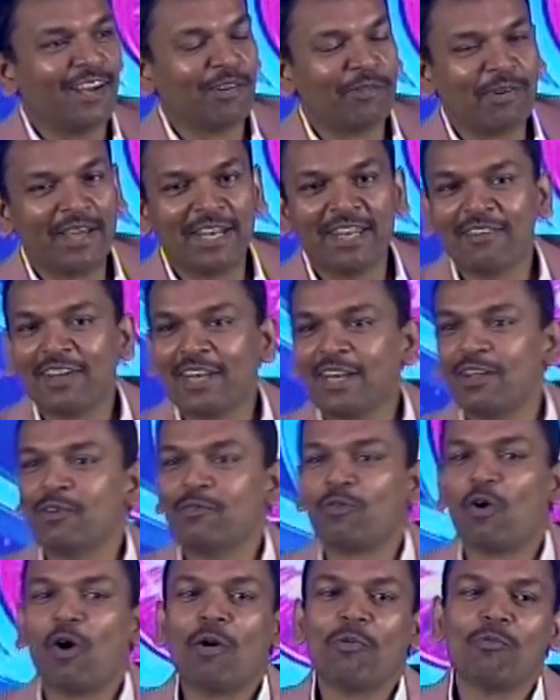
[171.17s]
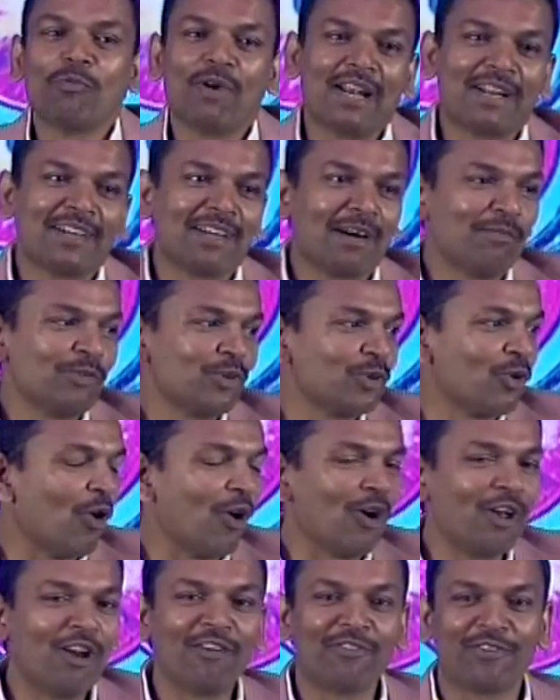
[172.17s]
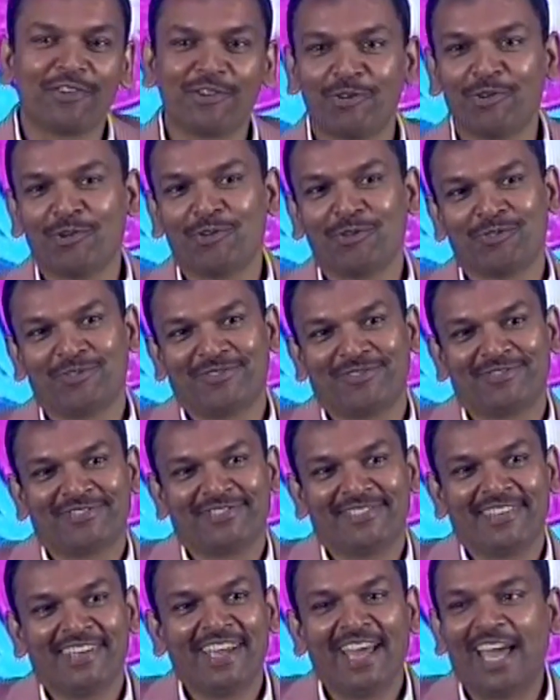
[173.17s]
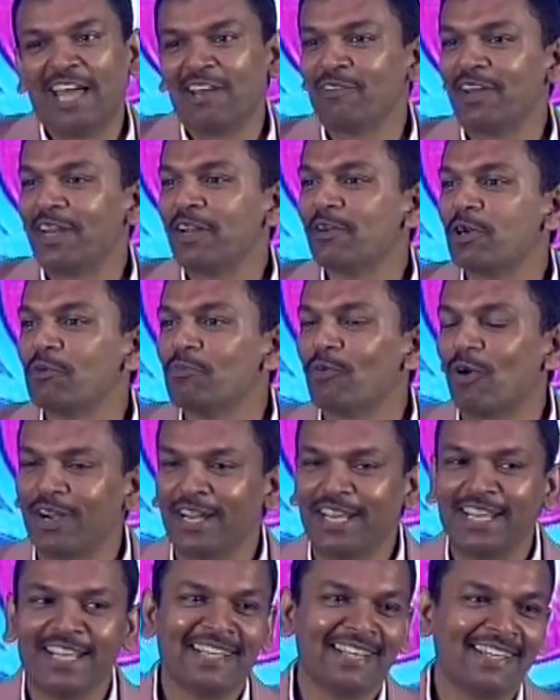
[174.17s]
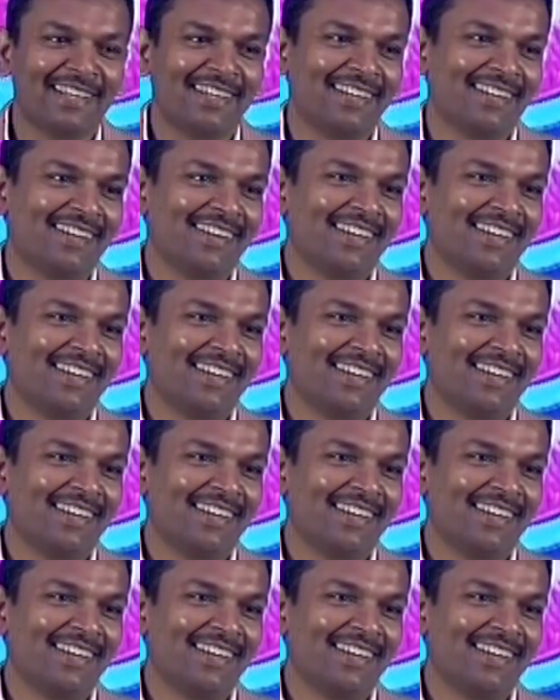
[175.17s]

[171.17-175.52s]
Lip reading: And a very, very warm welcome to all of you, and a very good morning.